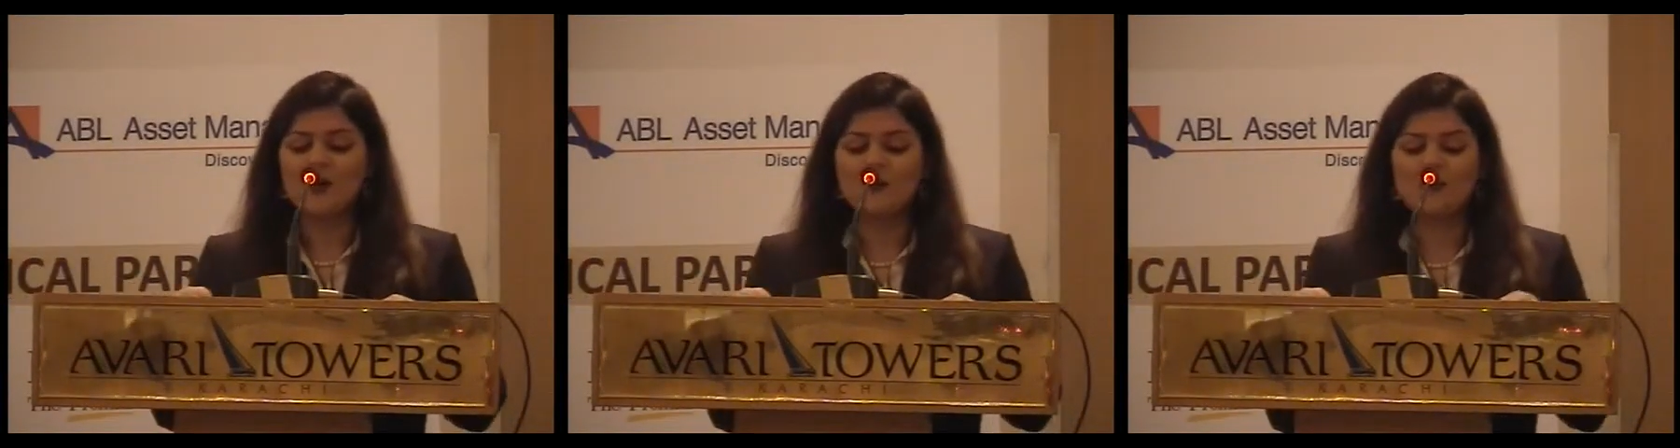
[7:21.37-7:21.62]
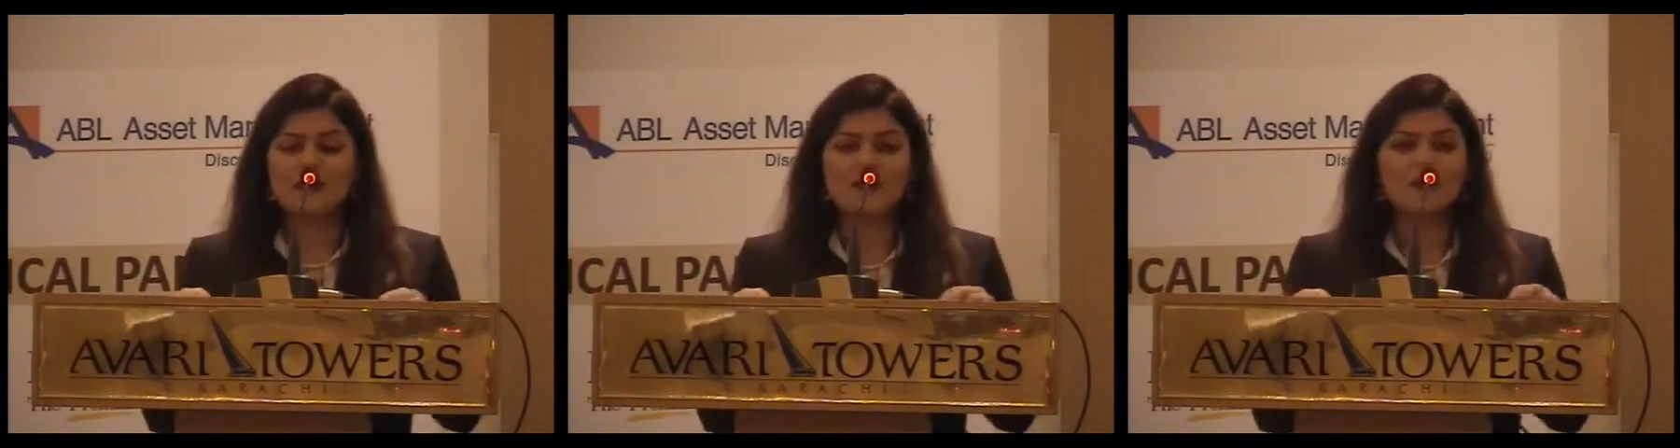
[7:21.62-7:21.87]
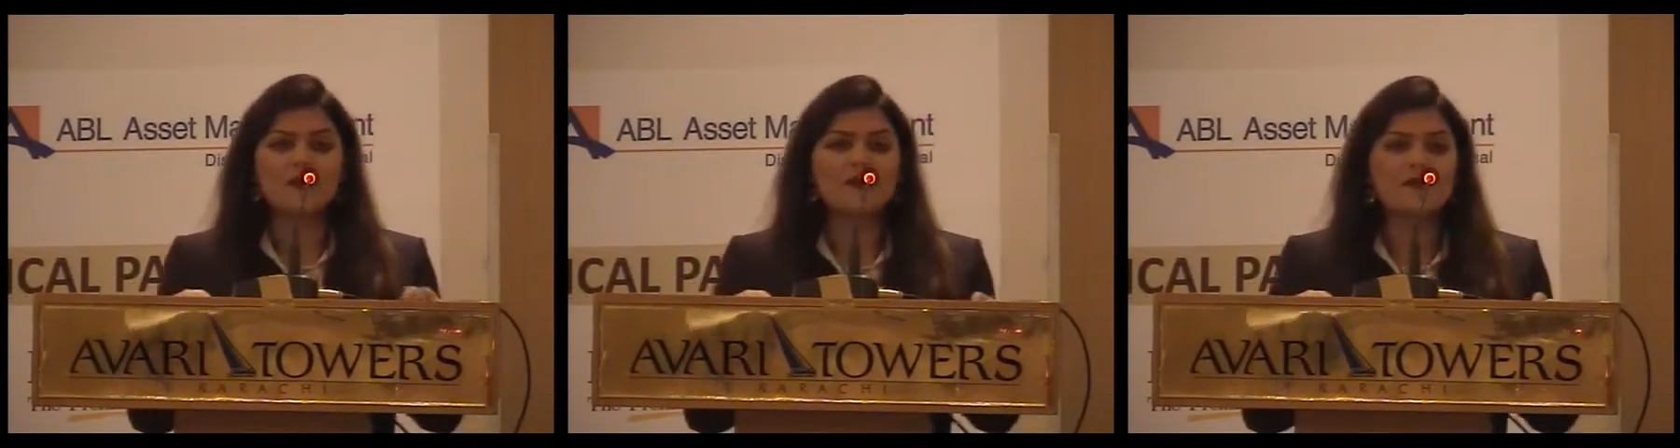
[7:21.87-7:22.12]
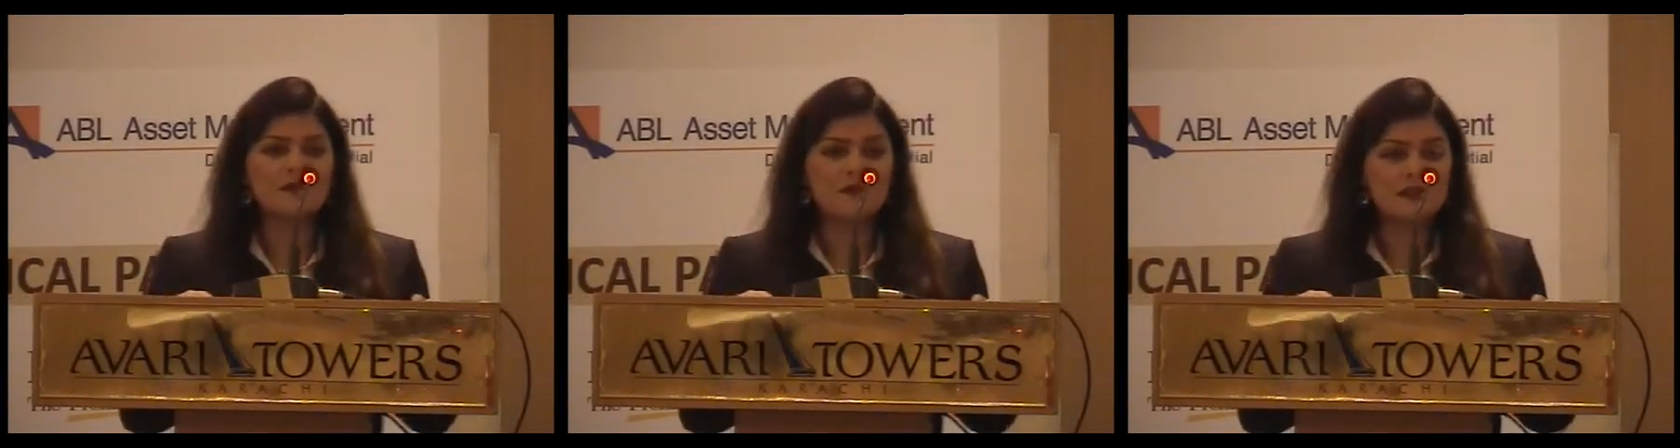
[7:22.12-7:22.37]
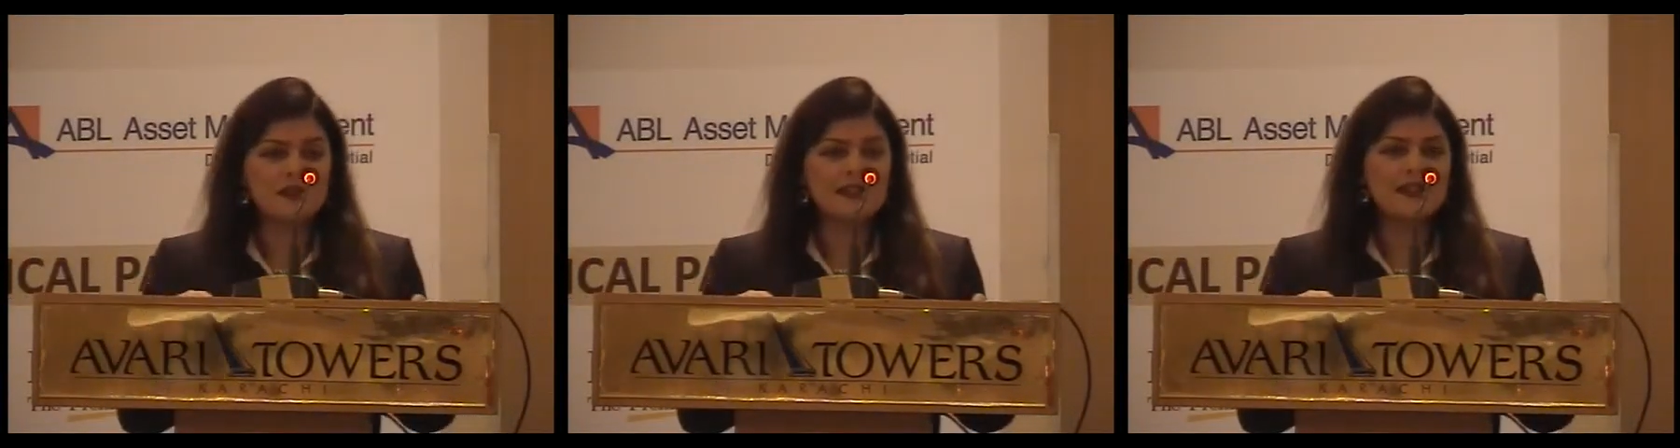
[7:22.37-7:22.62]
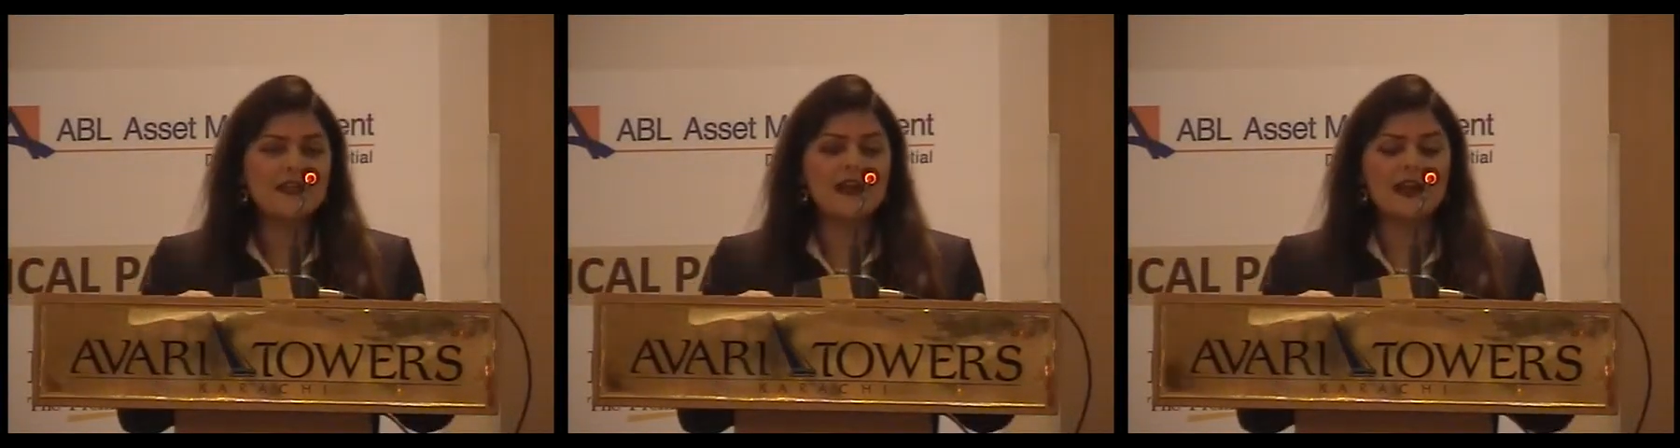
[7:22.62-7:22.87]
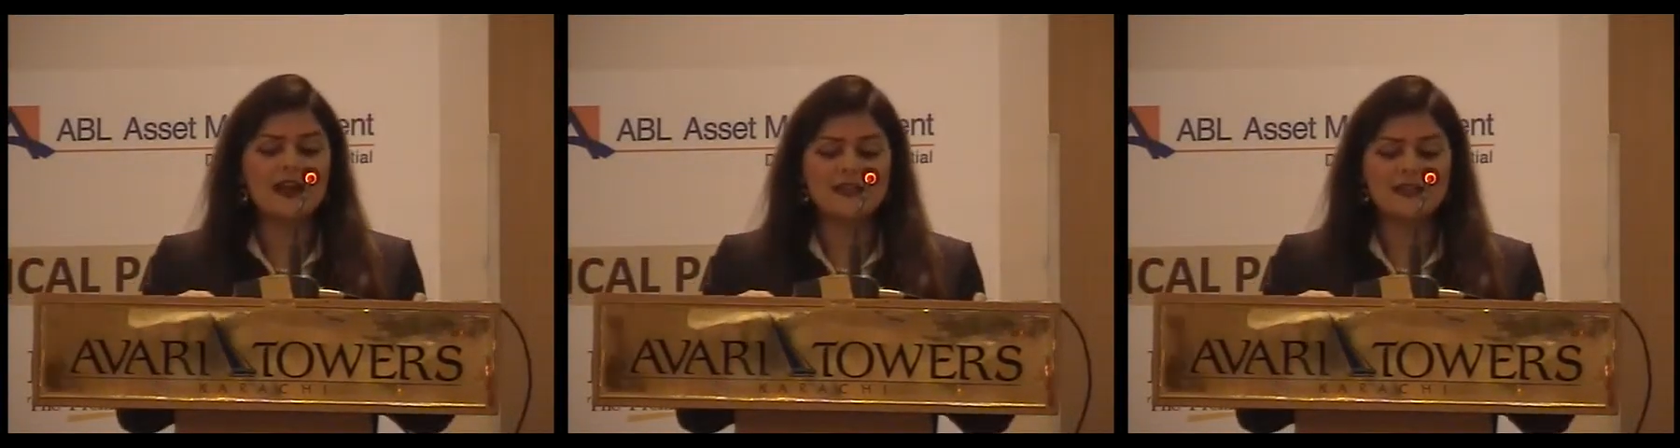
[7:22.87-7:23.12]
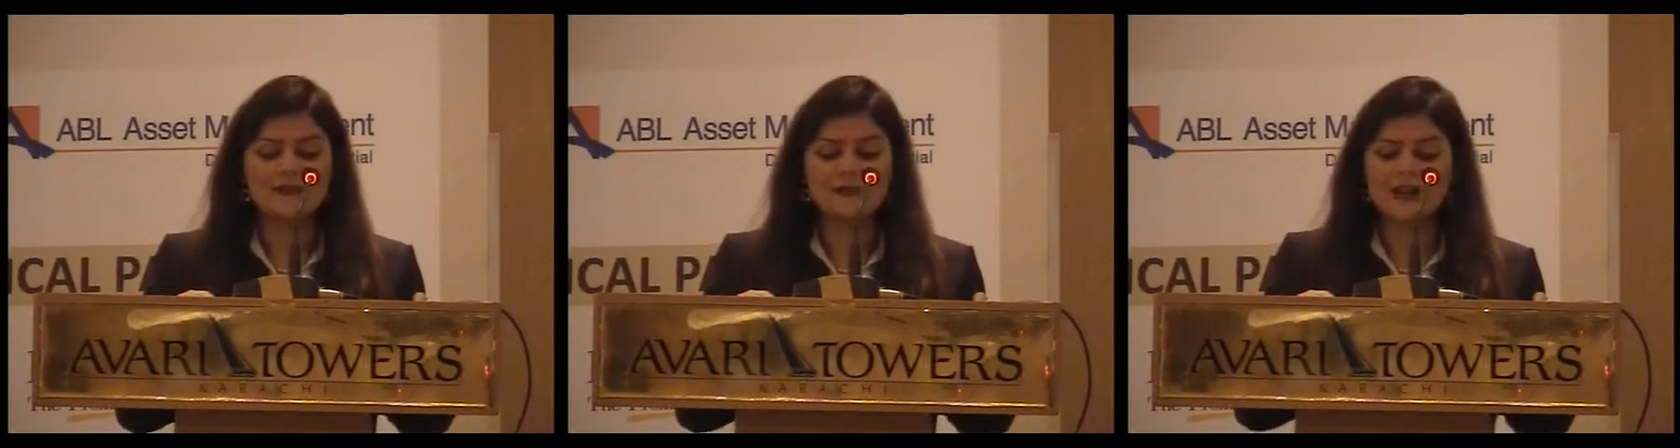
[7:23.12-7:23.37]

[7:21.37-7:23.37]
we were the first asset